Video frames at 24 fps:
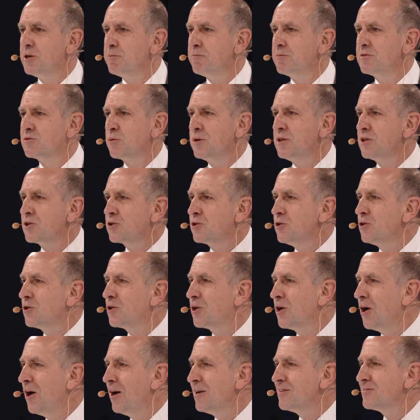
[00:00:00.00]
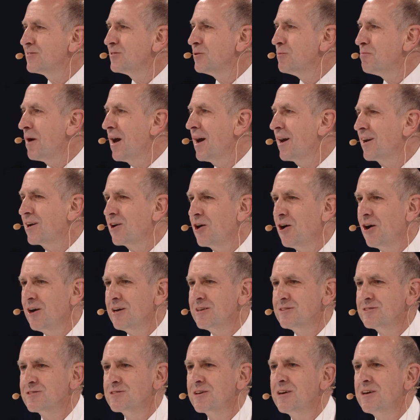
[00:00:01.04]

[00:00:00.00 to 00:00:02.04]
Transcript: between the good guys and the bad guys.